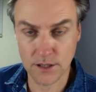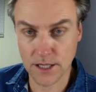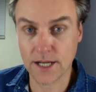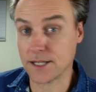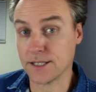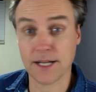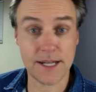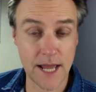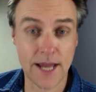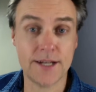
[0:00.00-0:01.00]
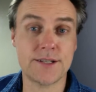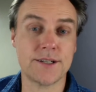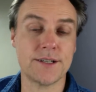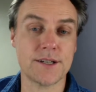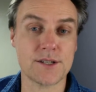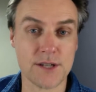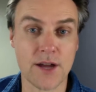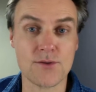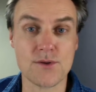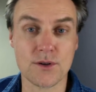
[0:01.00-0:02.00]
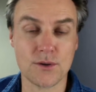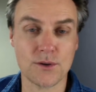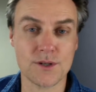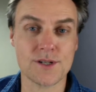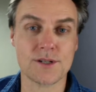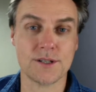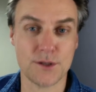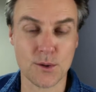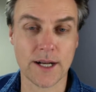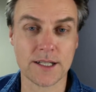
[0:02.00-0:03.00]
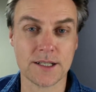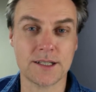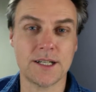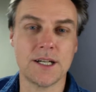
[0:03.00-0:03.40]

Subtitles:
an editor, a sound recordist, a director,